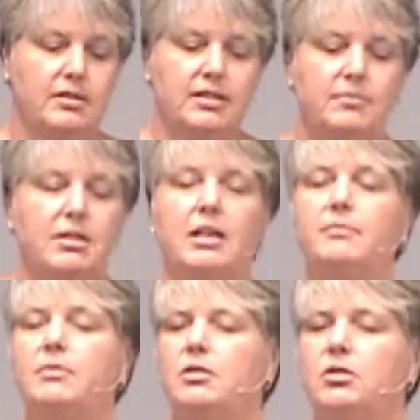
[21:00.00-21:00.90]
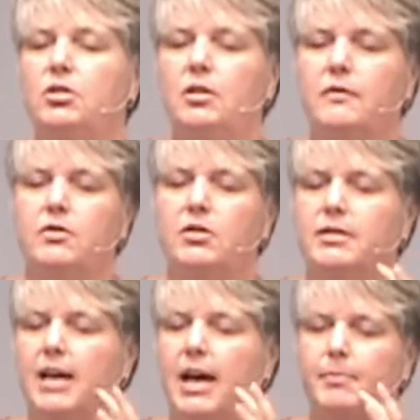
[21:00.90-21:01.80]
sometimes the shift
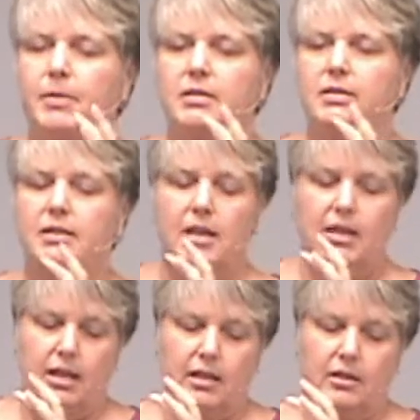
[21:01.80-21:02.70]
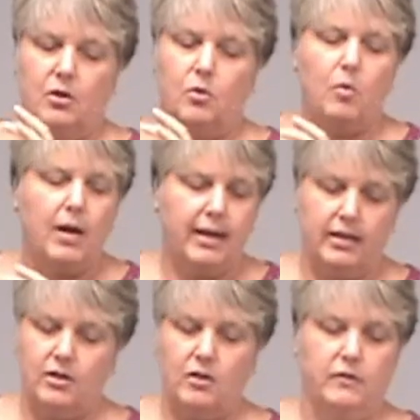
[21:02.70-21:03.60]
just happens in the
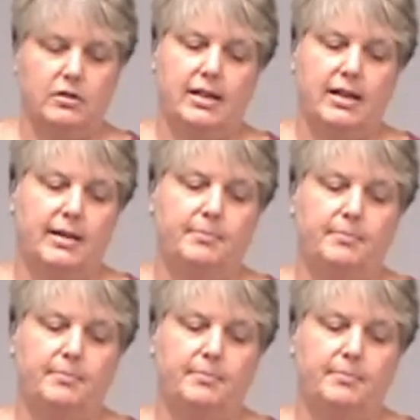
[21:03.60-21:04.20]
quiet over time.